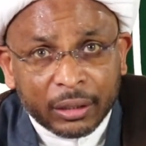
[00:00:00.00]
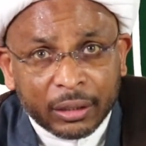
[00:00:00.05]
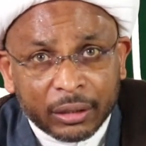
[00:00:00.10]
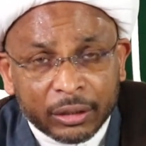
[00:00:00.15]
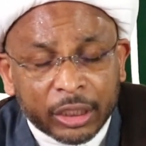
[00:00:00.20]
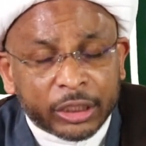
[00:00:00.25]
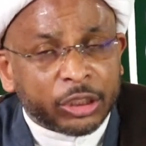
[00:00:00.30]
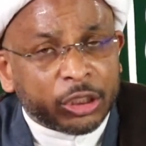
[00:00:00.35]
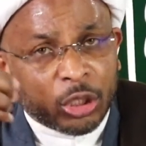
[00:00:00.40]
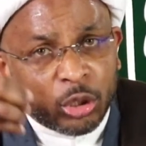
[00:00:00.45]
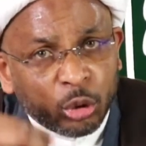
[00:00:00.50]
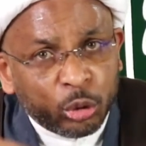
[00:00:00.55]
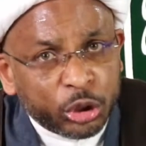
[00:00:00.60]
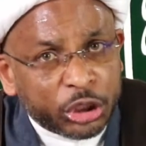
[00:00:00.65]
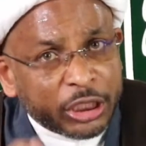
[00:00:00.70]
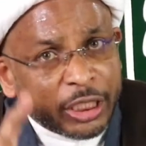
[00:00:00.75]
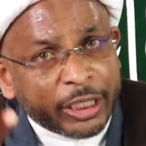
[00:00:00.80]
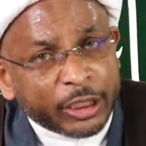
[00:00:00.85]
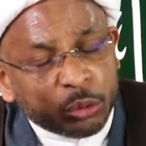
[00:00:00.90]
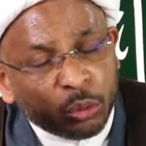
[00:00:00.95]
The
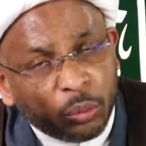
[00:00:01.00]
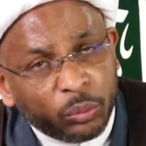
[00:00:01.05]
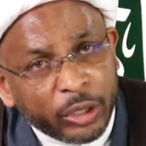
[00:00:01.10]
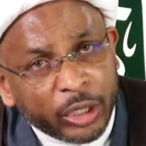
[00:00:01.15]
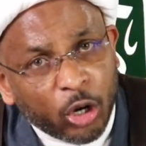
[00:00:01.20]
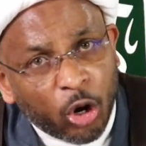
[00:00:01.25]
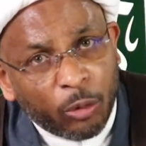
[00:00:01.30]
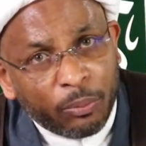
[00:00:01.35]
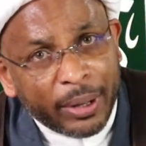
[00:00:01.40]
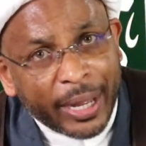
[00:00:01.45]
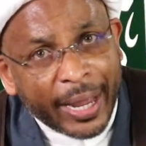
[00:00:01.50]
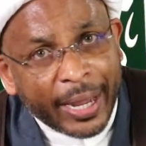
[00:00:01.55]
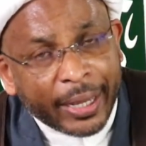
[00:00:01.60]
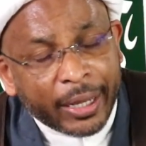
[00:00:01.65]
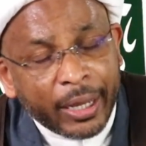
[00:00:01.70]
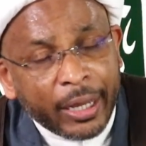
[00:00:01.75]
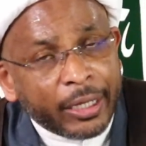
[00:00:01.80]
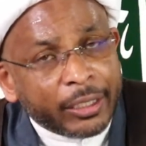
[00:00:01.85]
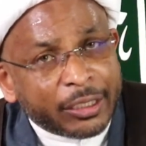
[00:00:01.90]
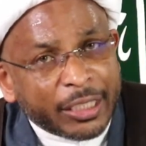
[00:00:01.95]
solution is when we go
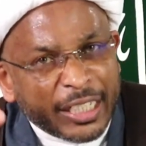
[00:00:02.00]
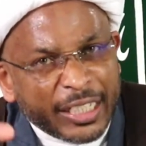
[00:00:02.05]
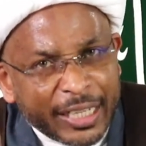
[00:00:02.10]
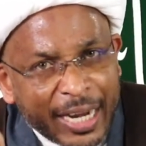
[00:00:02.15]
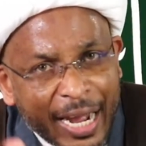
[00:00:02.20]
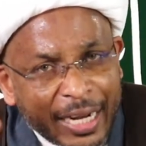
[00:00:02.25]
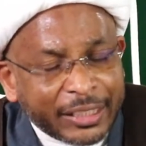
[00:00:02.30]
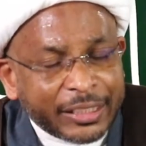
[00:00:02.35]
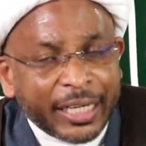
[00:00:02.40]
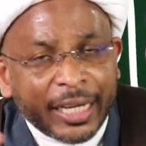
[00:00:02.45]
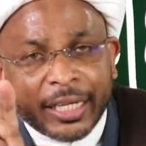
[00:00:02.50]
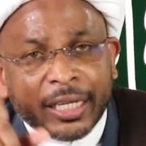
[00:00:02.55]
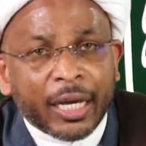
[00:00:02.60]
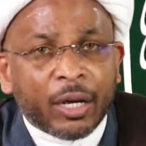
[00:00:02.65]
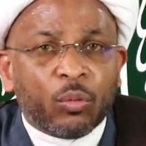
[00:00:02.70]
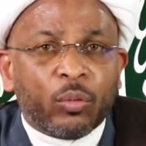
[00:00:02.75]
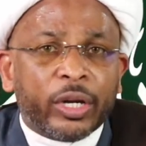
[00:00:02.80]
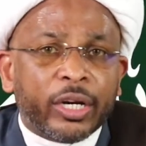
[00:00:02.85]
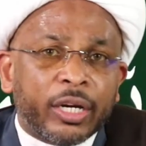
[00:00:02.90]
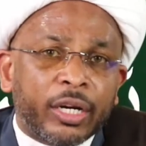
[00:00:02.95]
back to not
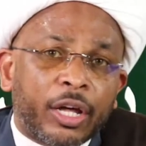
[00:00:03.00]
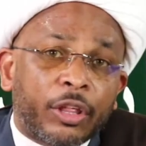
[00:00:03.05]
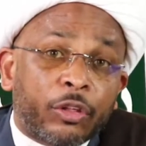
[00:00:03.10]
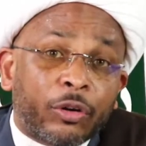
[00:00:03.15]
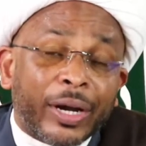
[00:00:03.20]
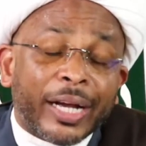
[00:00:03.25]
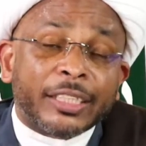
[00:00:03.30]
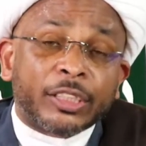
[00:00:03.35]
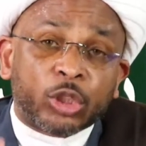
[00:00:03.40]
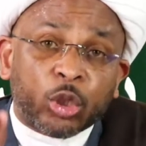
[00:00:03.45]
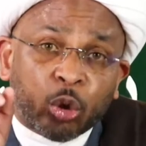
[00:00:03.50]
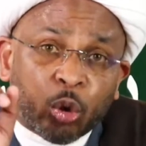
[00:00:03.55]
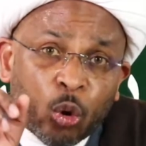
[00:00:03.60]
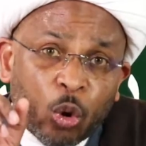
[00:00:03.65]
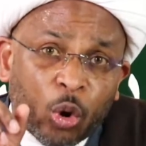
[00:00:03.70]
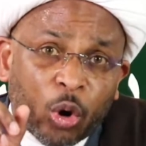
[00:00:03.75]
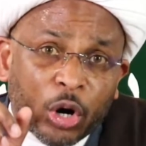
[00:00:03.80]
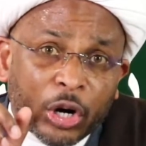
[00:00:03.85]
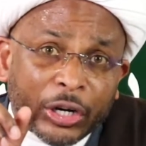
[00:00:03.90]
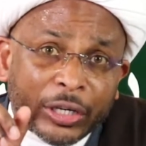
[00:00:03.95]
taking one another as
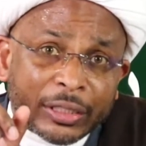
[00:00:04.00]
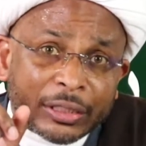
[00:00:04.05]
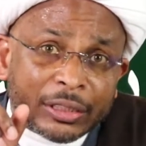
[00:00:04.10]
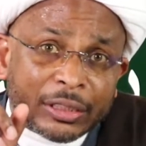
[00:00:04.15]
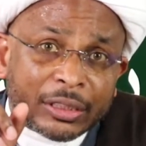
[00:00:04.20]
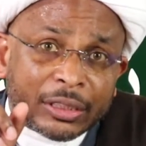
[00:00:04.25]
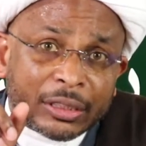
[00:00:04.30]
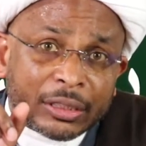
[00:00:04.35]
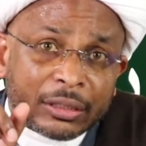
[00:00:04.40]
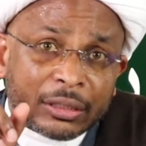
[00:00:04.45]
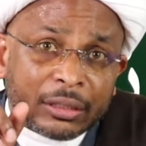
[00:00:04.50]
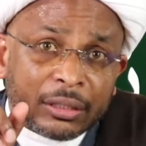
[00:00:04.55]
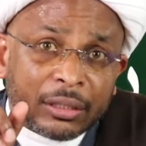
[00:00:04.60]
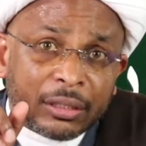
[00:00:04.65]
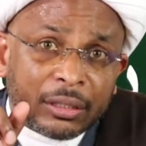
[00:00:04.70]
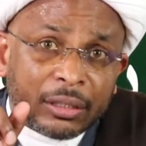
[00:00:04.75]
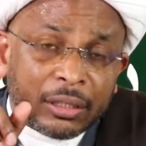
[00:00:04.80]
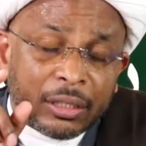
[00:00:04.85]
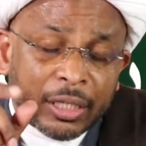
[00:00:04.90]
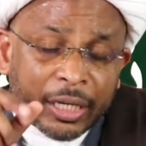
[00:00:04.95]
lords,
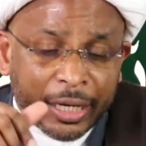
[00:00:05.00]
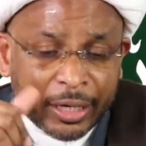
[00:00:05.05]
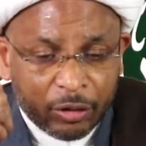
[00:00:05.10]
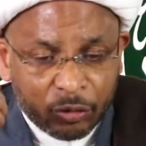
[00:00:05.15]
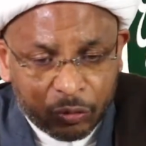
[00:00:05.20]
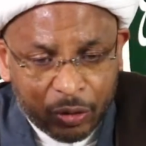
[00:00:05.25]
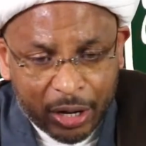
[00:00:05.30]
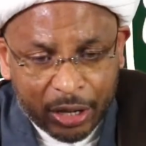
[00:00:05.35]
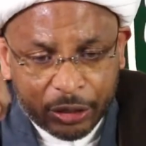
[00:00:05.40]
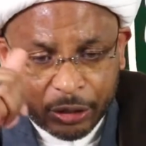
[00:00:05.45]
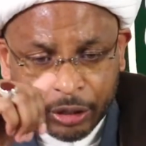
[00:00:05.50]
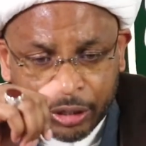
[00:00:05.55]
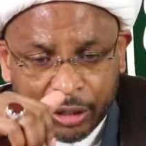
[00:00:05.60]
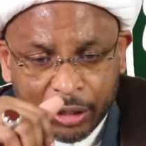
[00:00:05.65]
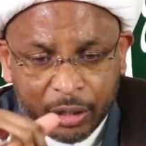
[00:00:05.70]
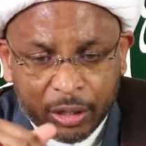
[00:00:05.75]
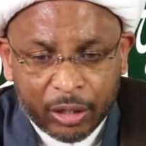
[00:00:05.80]
and then rather,